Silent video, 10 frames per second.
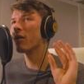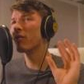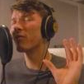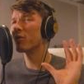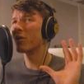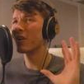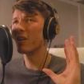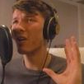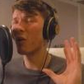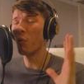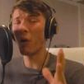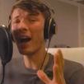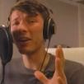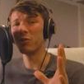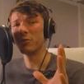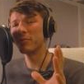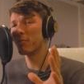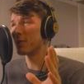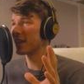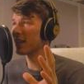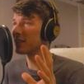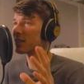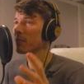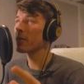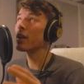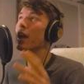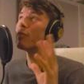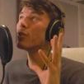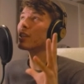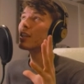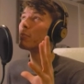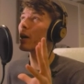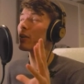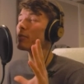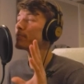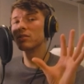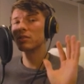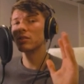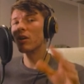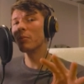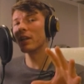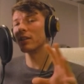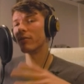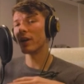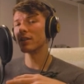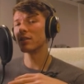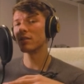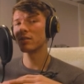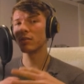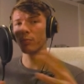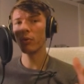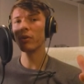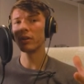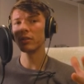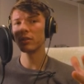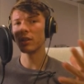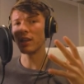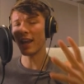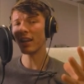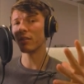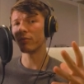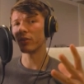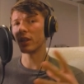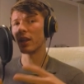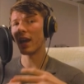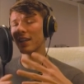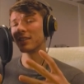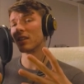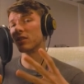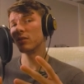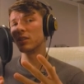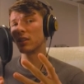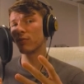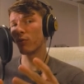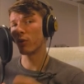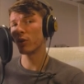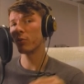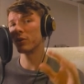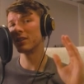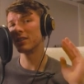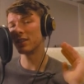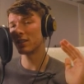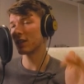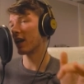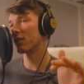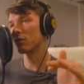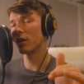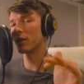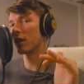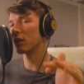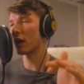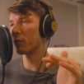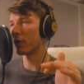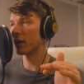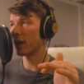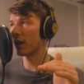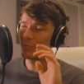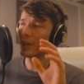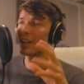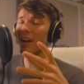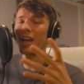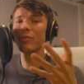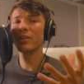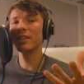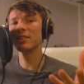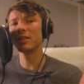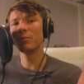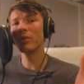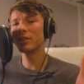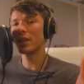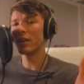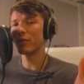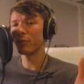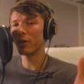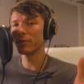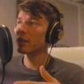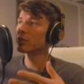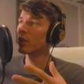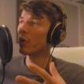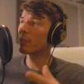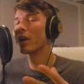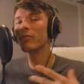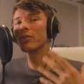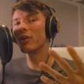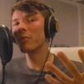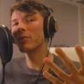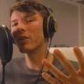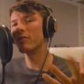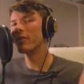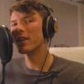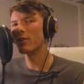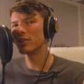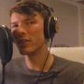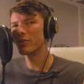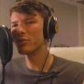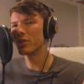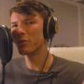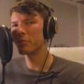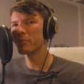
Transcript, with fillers: for a while because if you think about it, so many devices support natively H.264, which is the standard on the internet right now. But not everything supports AV1. So whenever you upload a video to YouTube,